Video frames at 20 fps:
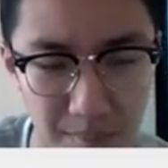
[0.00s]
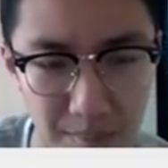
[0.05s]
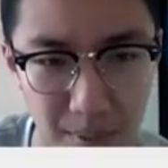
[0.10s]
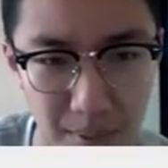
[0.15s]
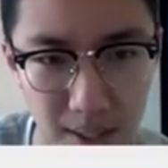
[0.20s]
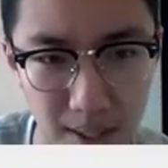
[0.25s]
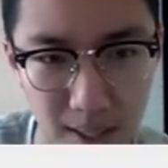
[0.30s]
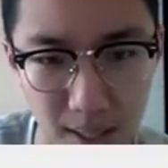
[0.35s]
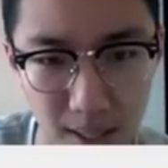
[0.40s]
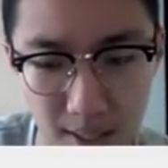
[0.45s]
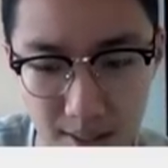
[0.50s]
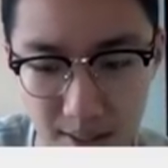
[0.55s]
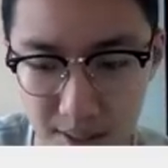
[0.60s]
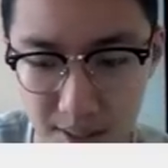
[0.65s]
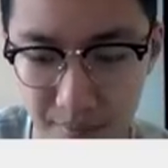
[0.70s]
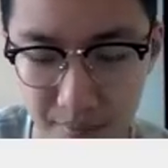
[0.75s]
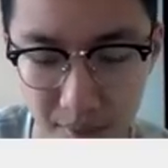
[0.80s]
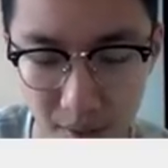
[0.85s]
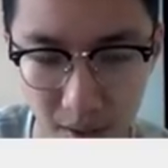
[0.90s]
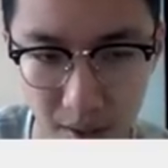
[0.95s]
it because it's
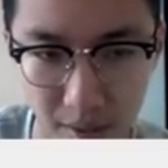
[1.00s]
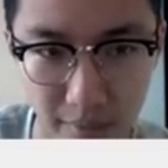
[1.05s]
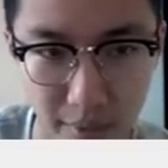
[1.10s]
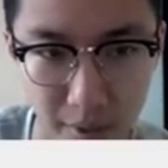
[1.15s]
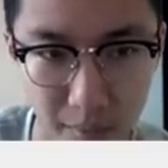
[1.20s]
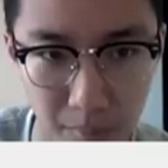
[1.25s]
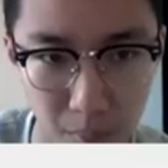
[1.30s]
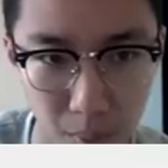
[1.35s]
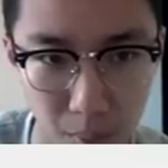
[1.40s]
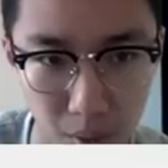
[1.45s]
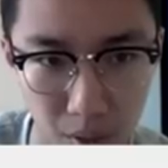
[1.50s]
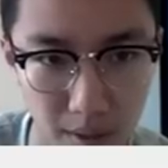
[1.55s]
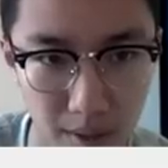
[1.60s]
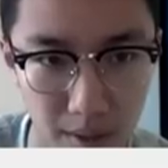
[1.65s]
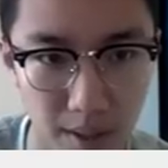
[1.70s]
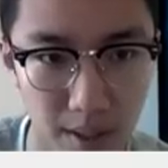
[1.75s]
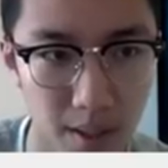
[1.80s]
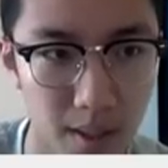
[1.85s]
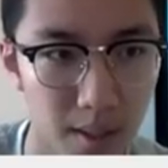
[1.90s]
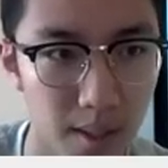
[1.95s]
very, very important.
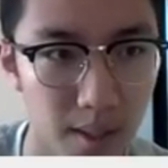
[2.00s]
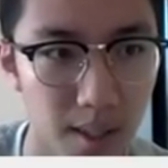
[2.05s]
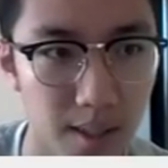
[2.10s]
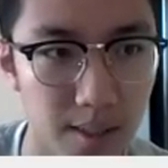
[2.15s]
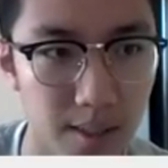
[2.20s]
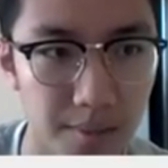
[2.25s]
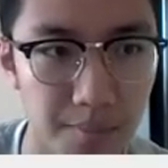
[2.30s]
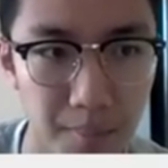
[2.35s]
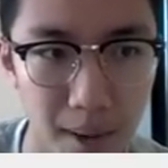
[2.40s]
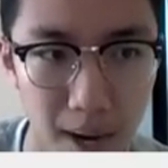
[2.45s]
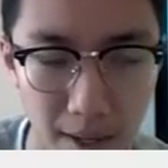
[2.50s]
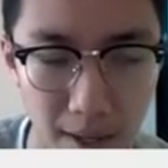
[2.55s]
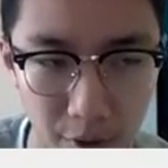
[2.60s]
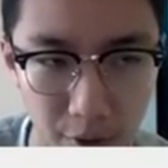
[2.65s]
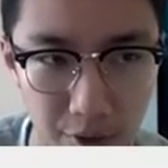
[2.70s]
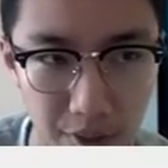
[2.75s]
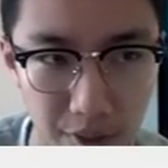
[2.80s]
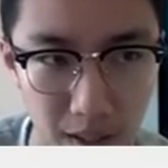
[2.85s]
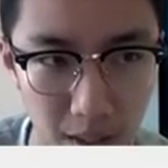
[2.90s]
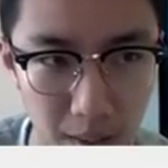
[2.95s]
It's a minor
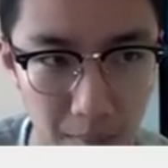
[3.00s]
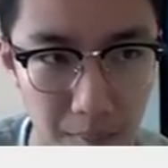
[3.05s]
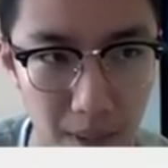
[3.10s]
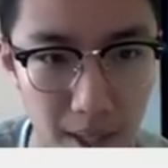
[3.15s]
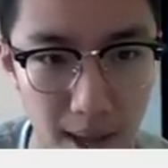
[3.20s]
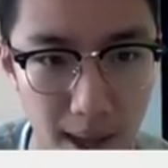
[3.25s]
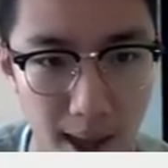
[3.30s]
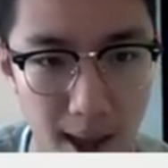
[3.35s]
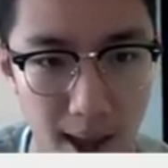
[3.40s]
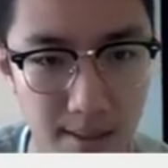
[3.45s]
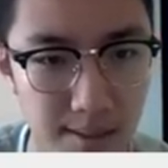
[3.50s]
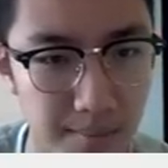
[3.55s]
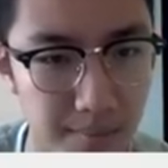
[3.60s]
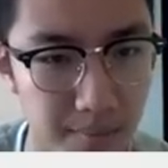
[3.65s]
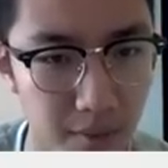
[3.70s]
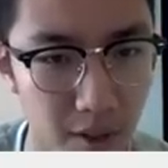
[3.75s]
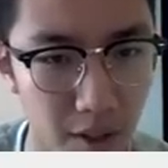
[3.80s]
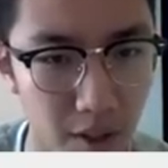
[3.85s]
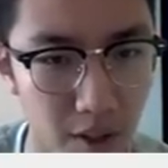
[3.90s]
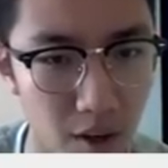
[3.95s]
thing, but ads are
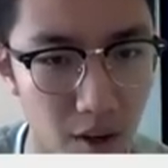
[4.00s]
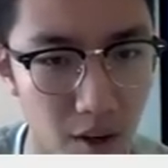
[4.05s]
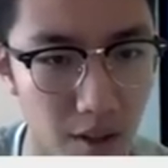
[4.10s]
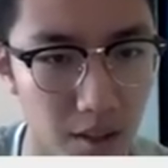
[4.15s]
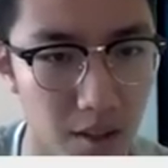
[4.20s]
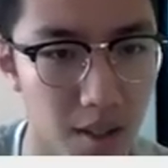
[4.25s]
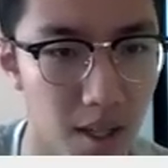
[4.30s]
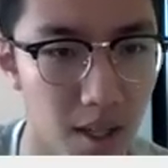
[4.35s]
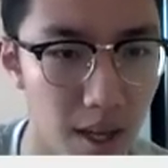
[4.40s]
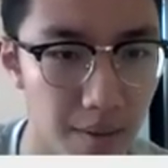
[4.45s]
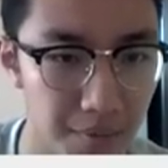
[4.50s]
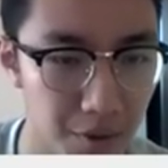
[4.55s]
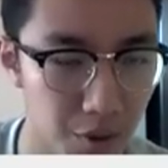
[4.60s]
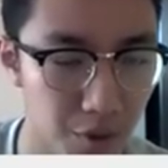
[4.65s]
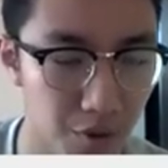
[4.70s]
very hard. If you